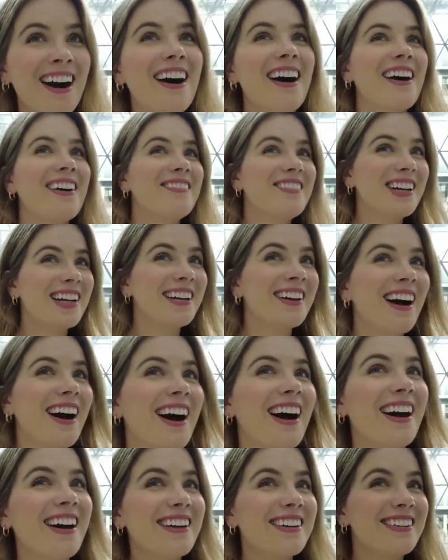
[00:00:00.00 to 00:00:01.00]
I mean,
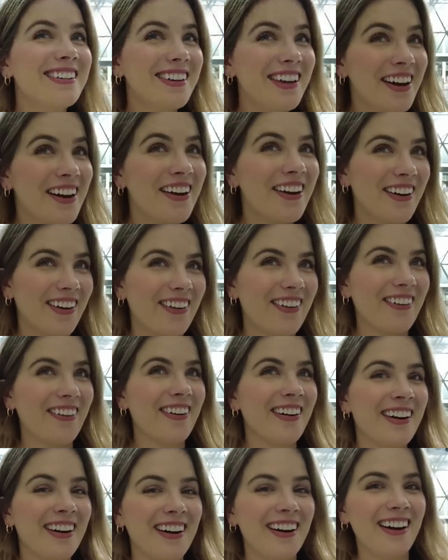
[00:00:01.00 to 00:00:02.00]
I knew
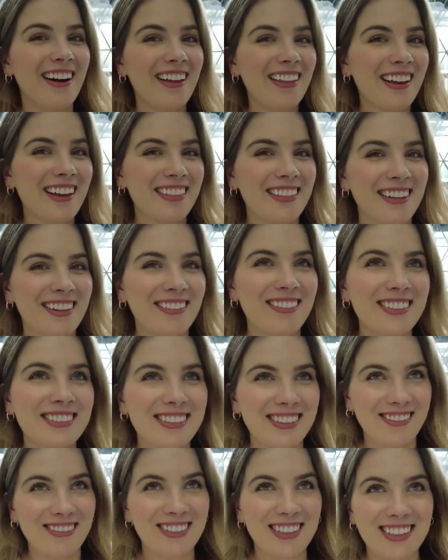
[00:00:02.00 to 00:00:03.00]
that there
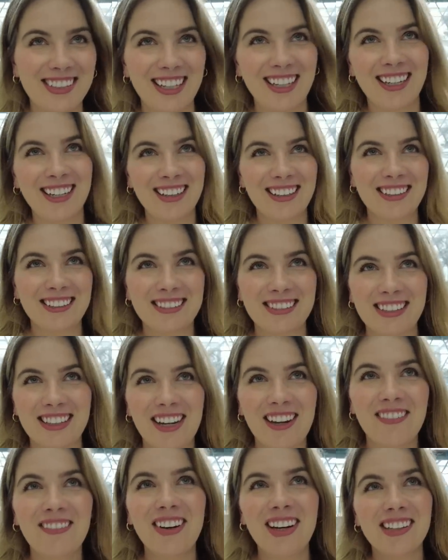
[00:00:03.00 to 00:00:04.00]
was a
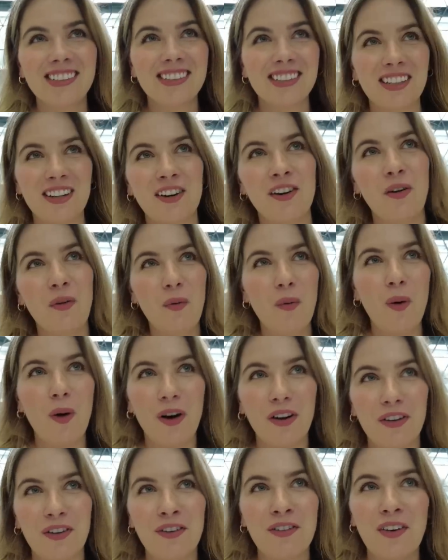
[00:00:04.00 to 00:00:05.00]
ridiculously amazing
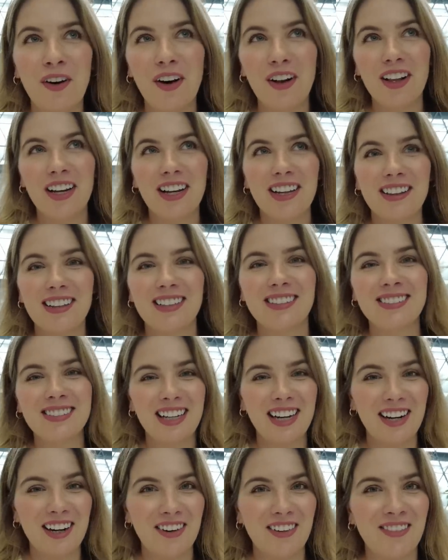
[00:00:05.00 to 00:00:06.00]
waterfall in this
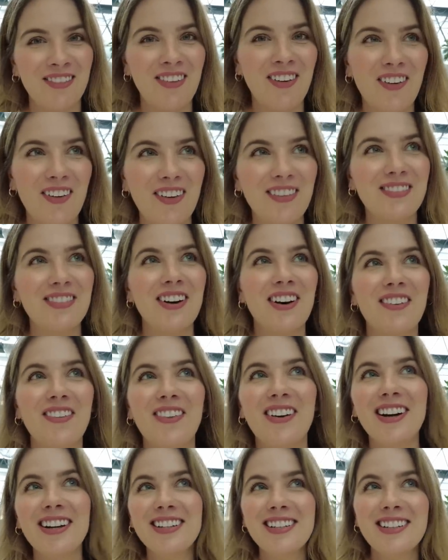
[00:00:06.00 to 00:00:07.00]
airport, but
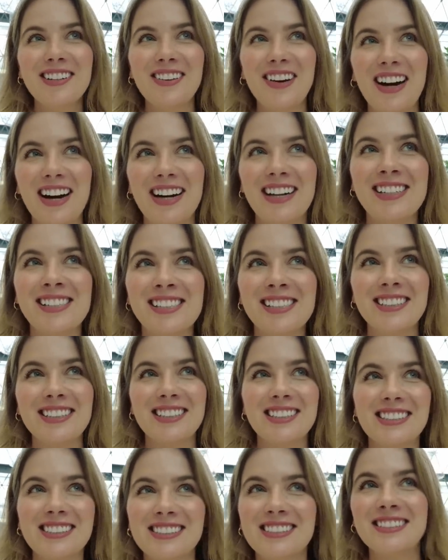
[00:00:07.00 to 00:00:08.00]
when you
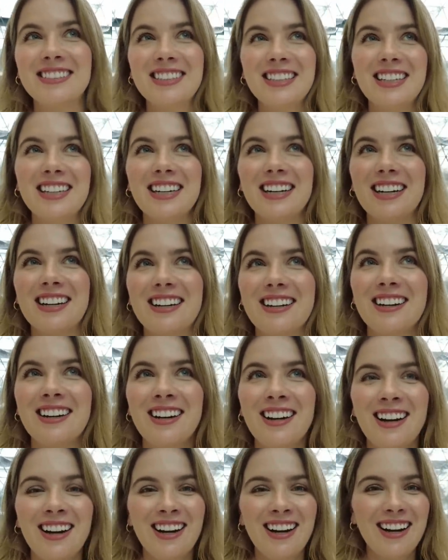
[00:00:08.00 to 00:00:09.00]
actually see it,
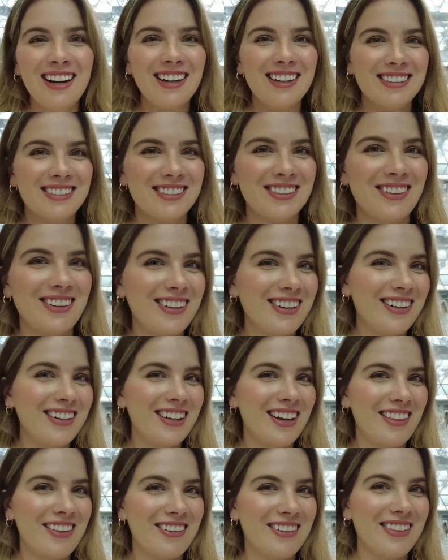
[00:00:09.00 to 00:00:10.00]
it's on
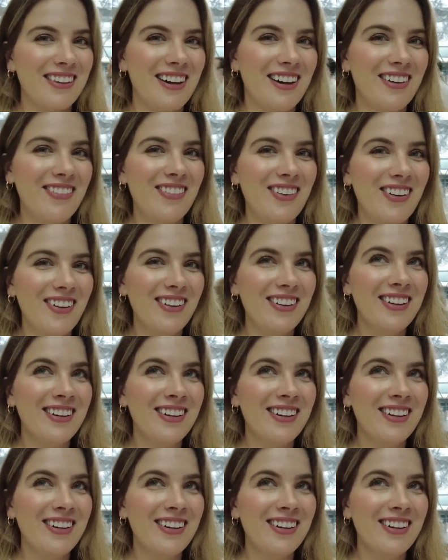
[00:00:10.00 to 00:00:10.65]
another level.